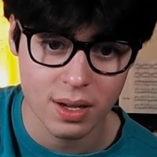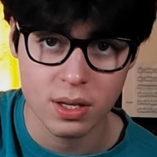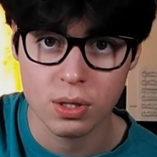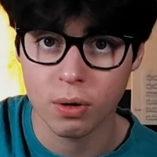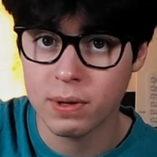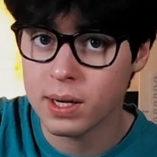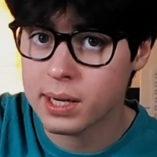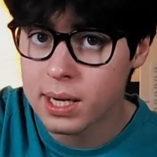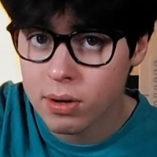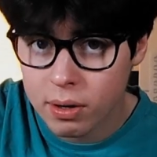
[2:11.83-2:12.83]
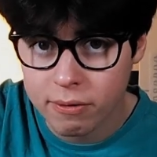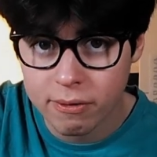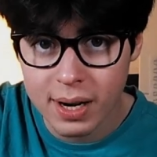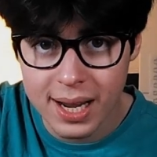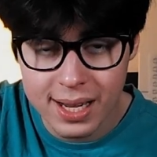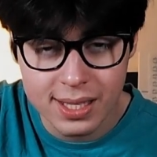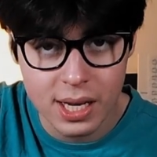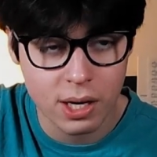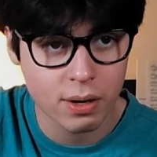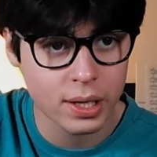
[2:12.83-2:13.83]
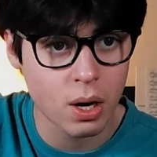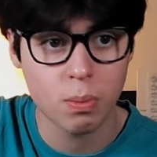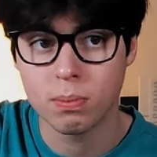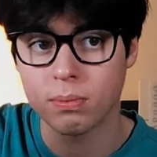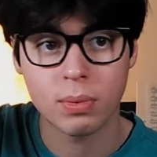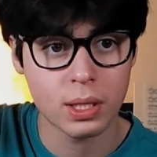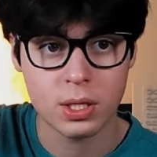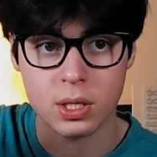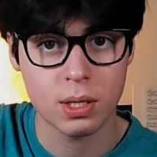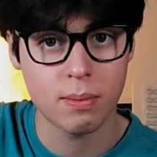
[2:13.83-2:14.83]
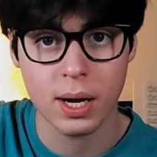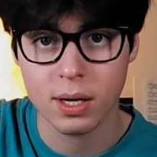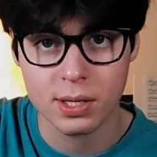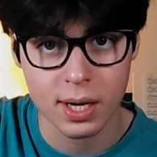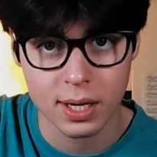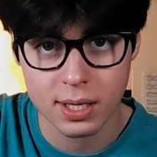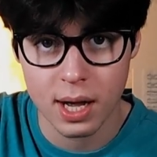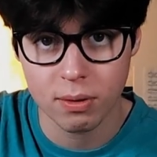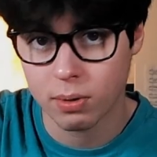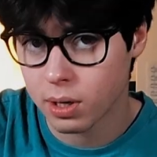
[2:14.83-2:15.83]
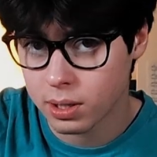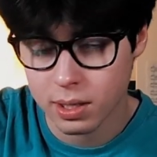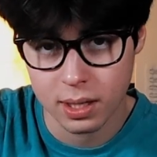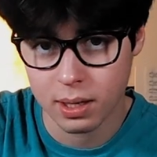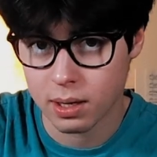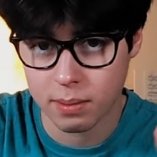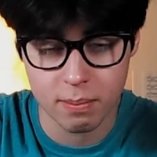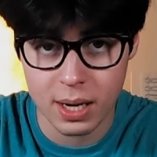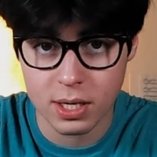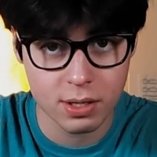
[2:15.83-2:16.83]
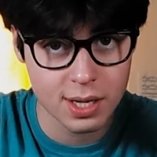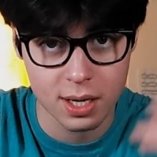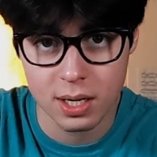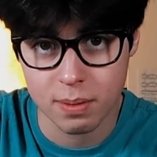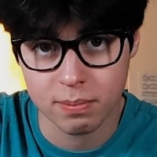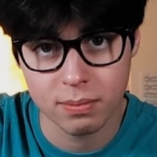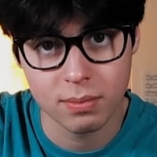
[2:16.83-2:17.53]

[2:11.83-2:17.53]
So if you hear a phrase and you're like, oh, that's just a minor second downward and then a major second up,